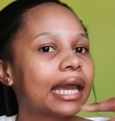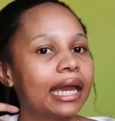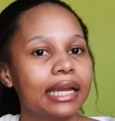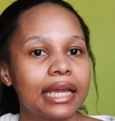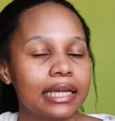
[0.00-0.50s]

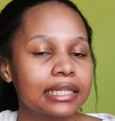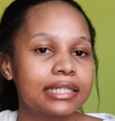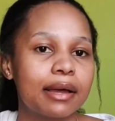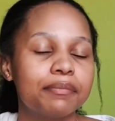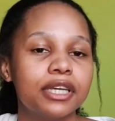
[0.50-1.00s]
headaches
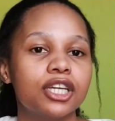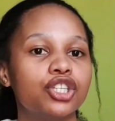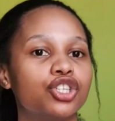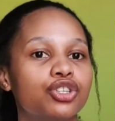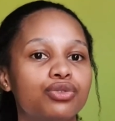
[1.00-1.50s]
that be
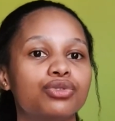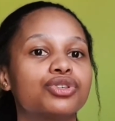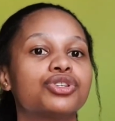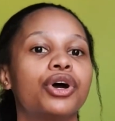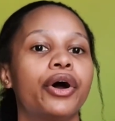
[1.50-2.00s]

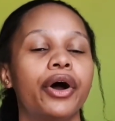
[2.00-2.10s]
induced